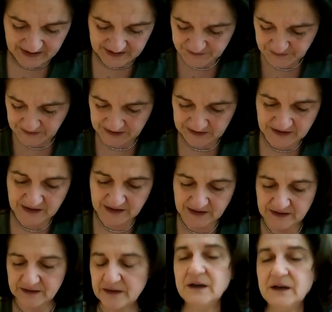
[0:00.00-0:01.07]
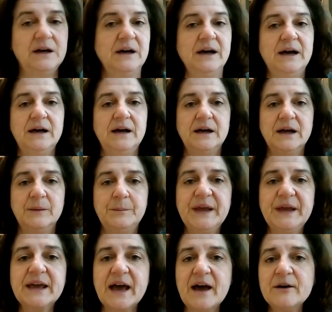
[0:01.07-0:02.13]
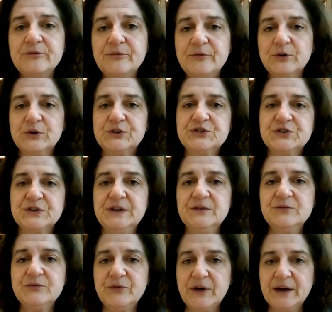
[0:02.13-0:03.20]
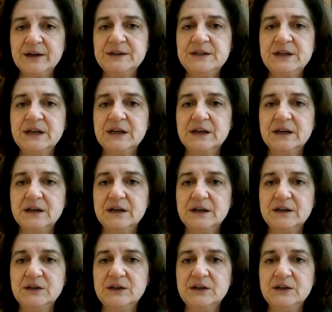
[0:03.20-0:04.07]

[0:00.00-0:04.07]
has been a, a, big effort in finding uh,